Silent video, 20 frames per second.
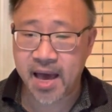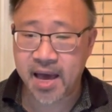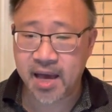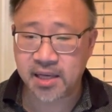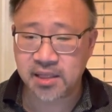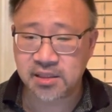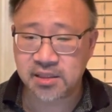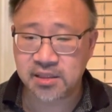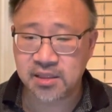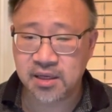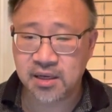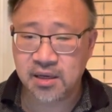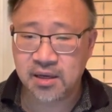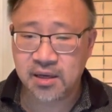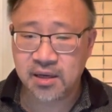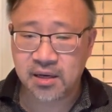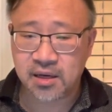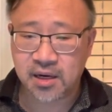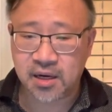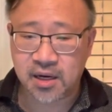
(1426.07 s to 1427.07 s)
as
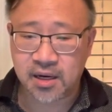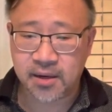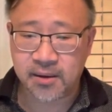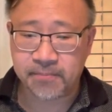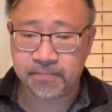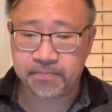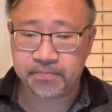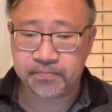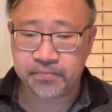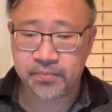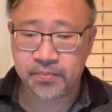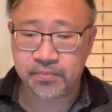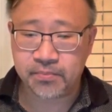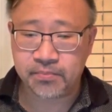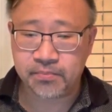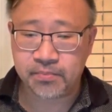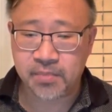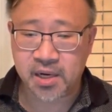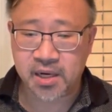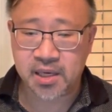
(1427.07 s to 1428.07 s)
um,
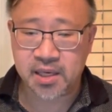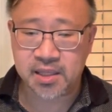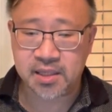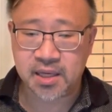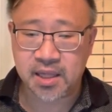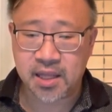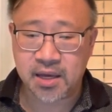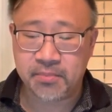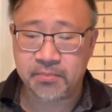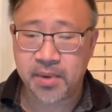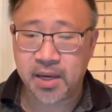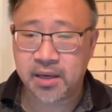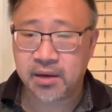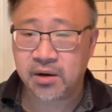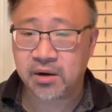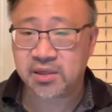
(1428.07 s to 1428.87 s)
Marquis d'Alesme Becker.